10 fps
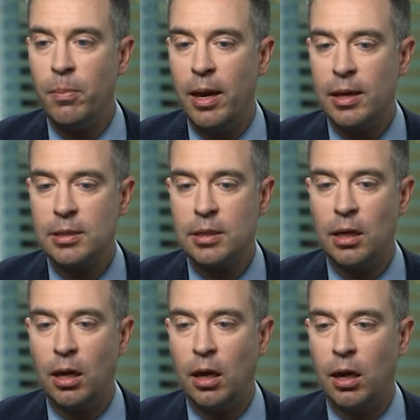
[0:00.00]
best
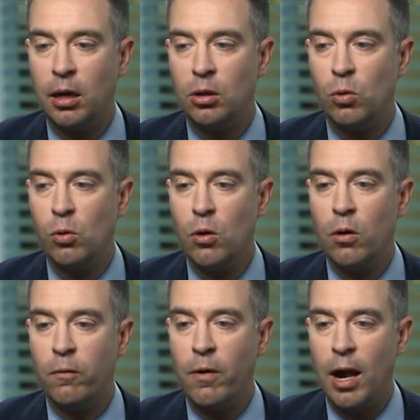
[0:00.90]
you know,
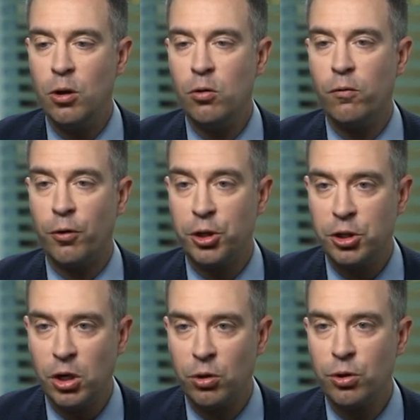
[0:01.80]
value for the
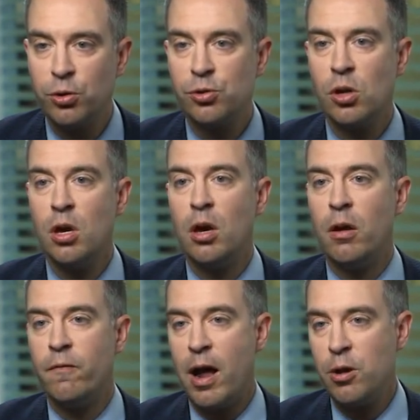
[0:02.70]
shareholders,
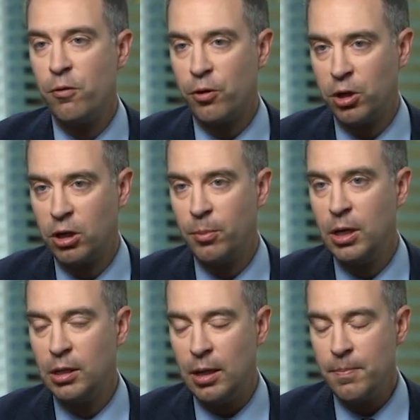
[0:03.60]
value for the
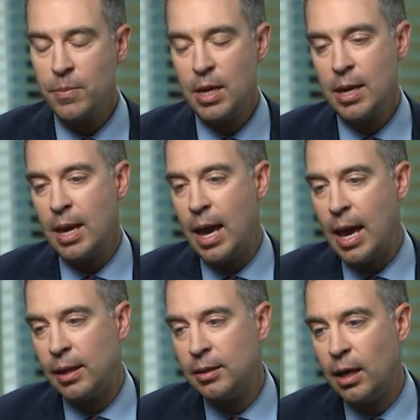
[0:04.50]
community.
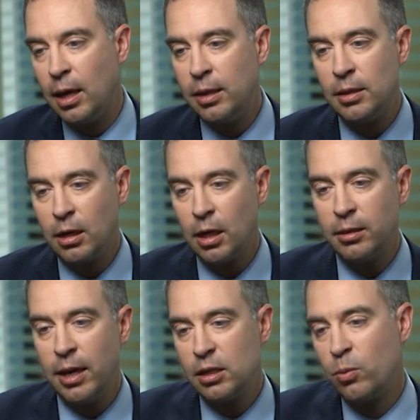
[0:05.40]
And in the
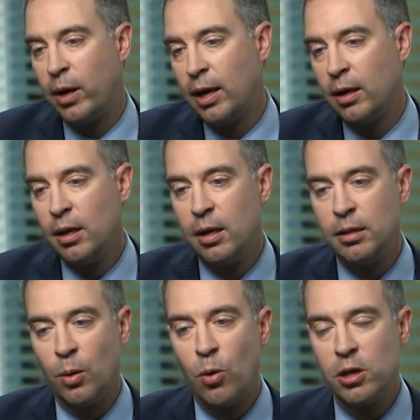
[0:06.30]
context where
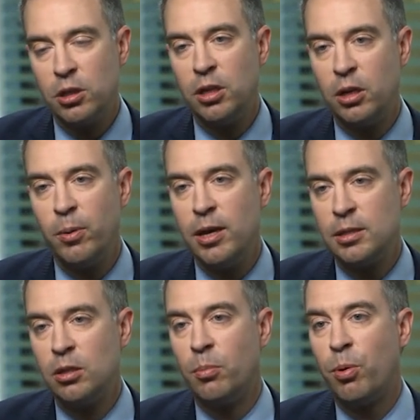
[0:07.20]
there was a
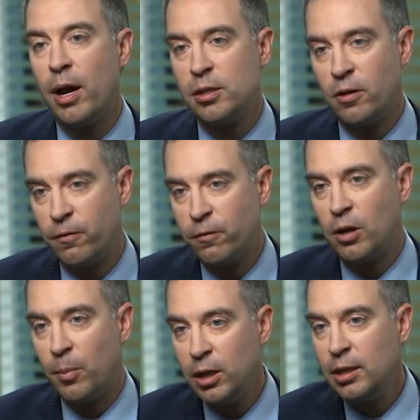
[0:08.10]
decrease in the price of
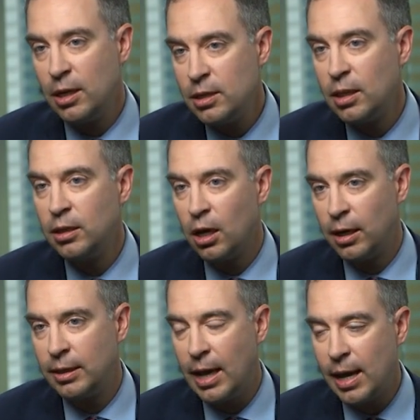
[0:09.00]
commodities in the oil
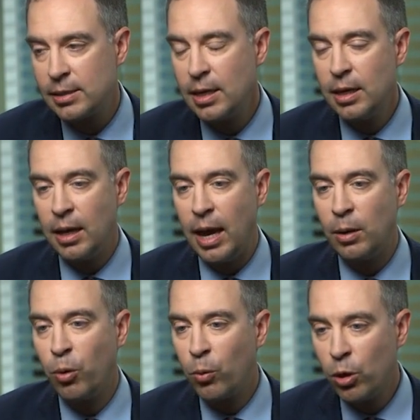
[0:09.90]
and gas,
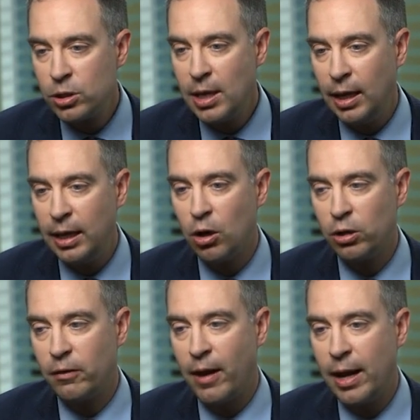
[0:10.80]
and we were selling
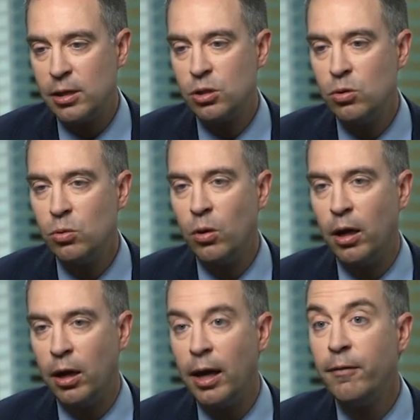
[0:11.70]
our device to
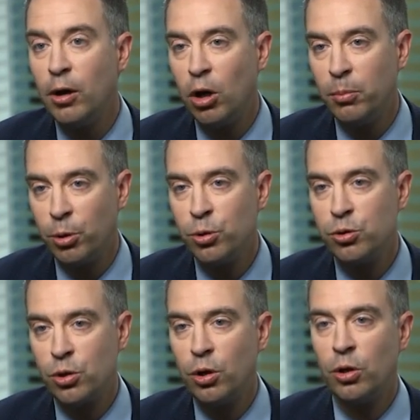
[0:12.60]
heavy oil
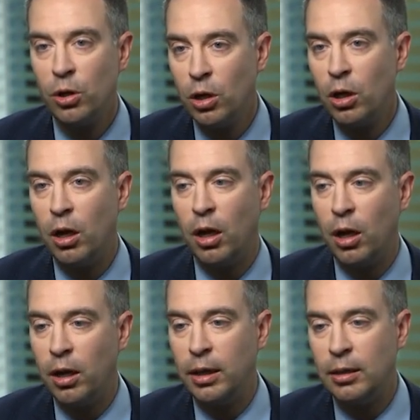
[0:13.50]
producer
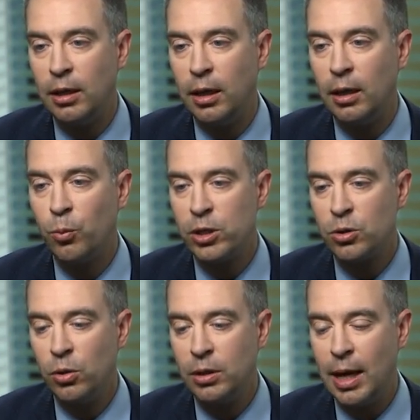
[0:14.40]
in
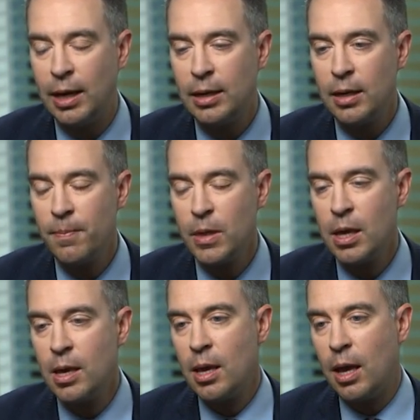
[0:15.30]
Western Canada,
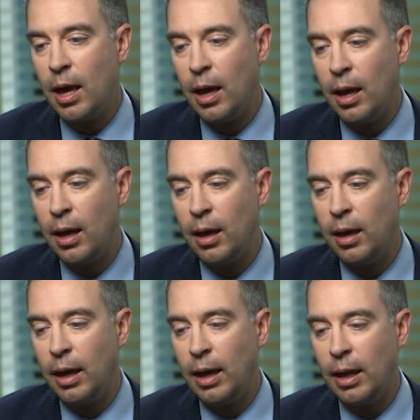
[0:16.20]

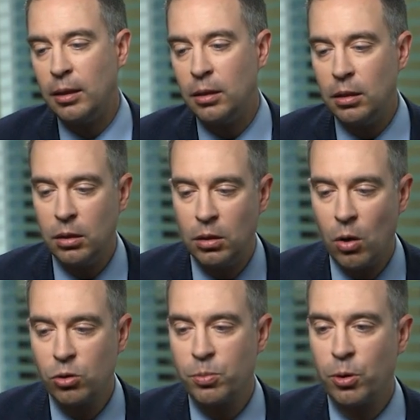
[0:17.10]
and
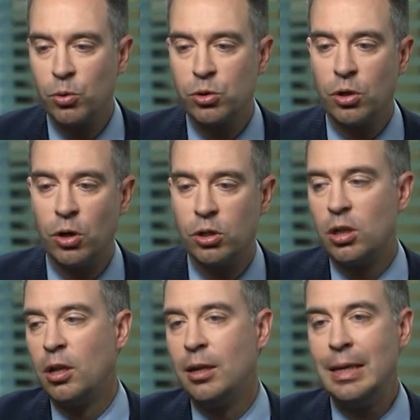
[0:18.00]
those producers
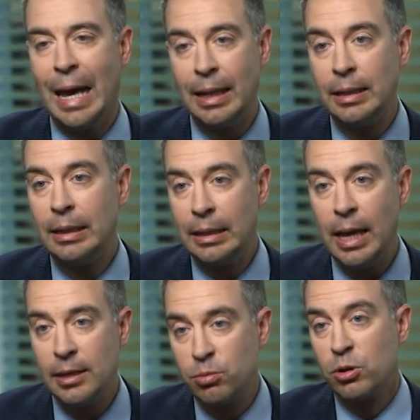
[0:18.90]
suddenly had
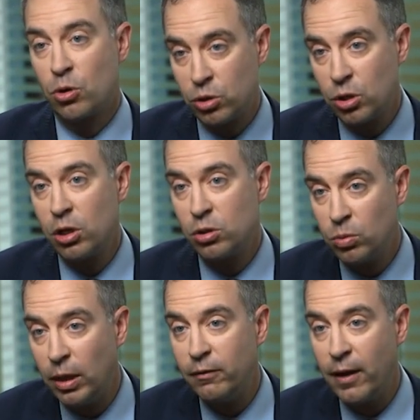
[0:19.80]
less resources
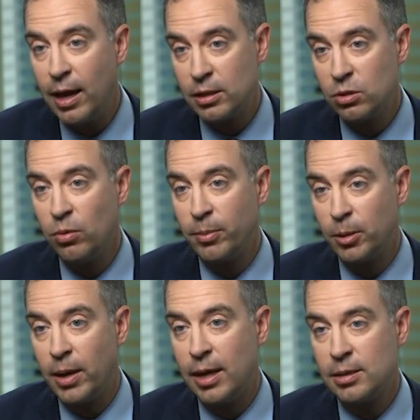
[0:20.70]
to invest to
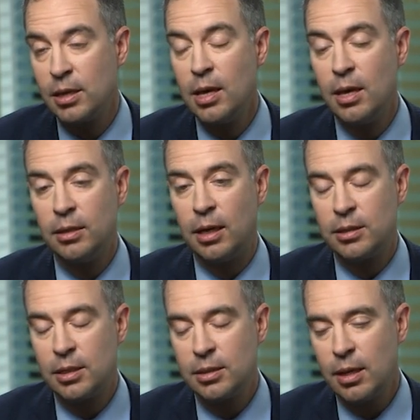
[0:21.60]
optimize their
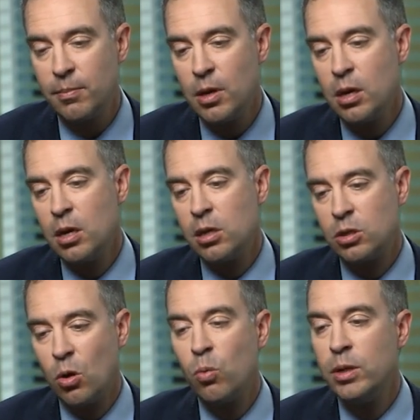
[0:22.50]
system.
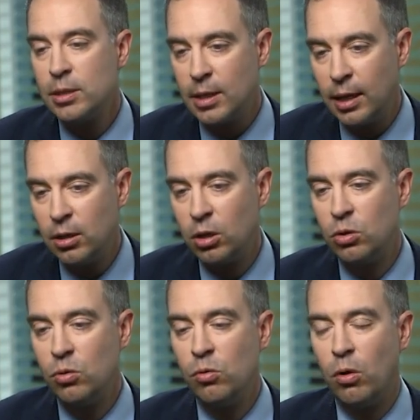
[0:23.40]
So we decided
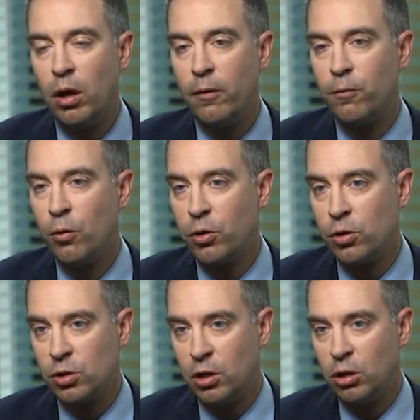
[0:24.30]
to
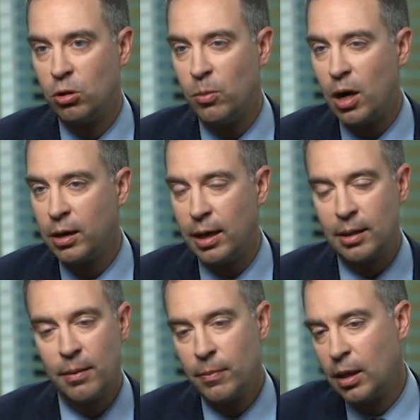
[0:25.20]
focus on other market.
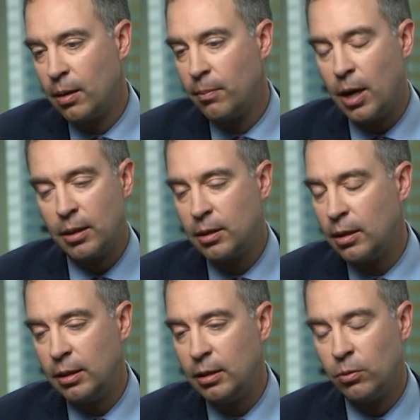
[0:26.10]
But
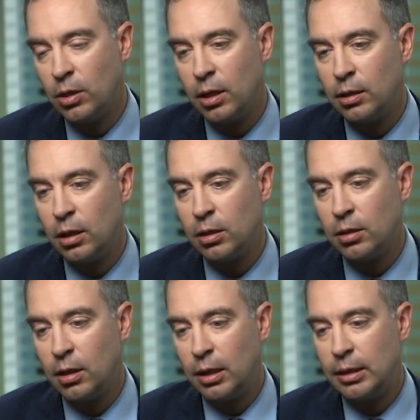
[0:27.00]
you know,
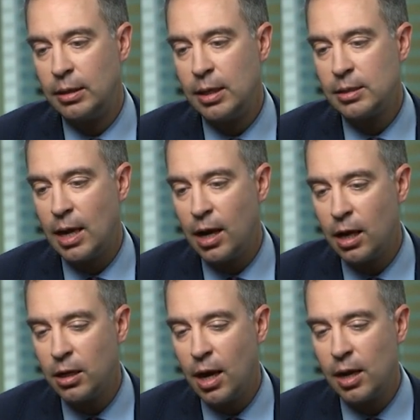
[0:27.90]
this
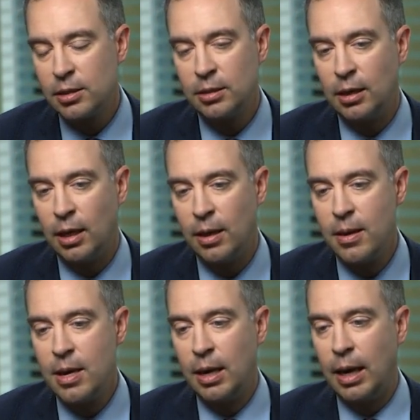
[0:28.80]
allowed us,
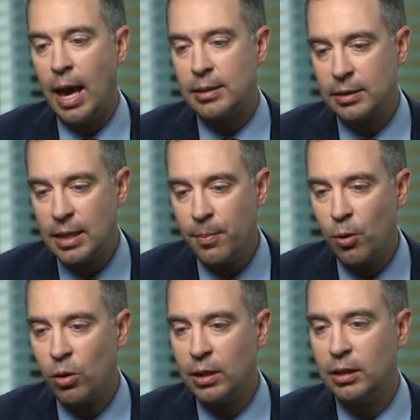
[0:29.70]
as
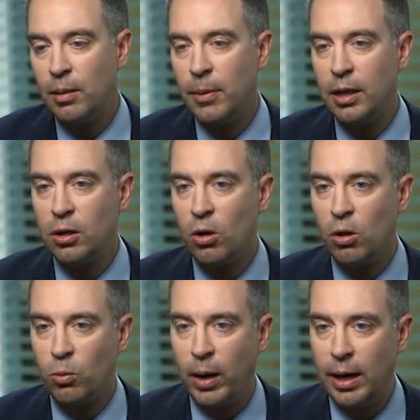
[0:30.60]
example in the
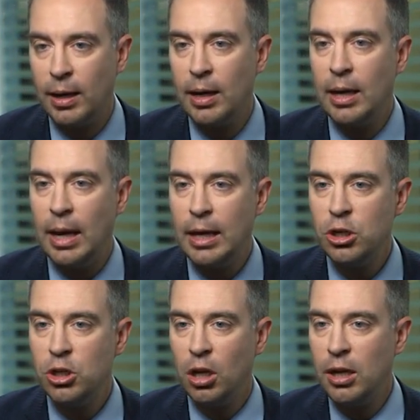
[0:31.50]
medical, where
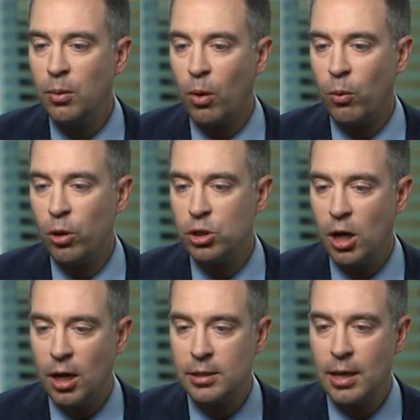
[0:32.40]
initially we were
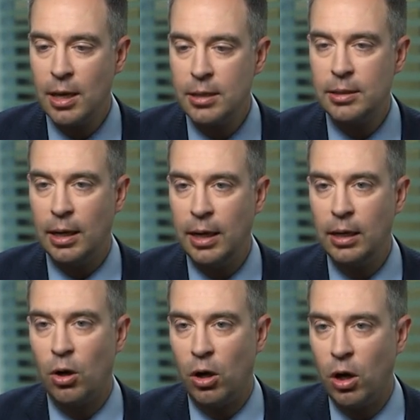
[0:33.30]
just
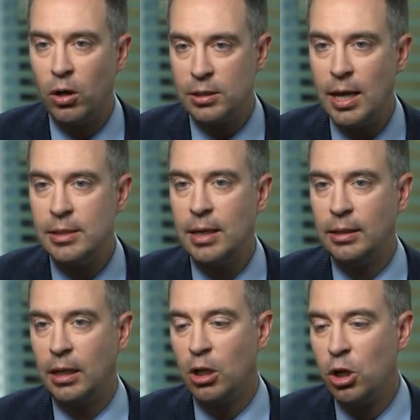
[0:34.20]
selling our sensing
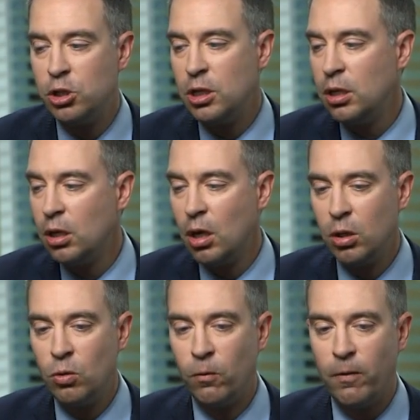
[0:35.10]
technology
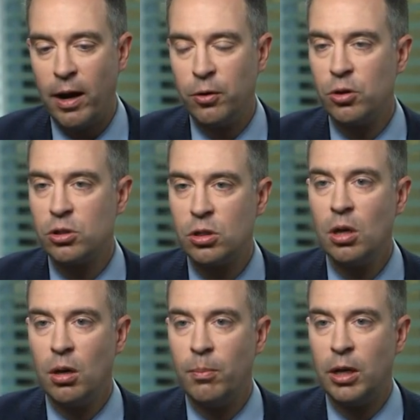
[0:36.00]
to various
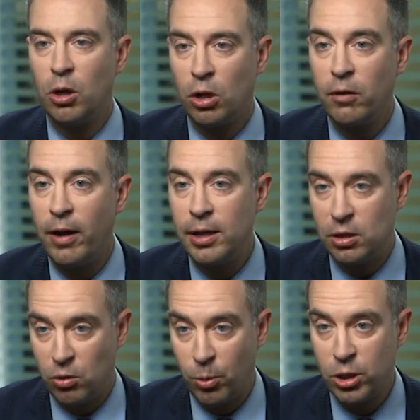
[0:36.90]
medical device
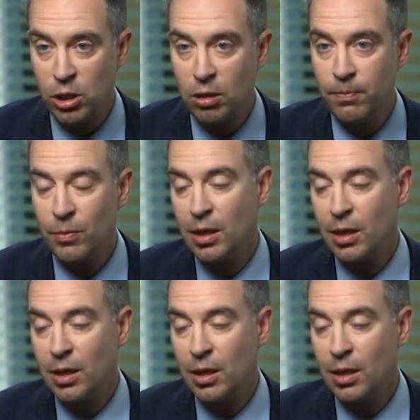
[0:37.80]
corporation.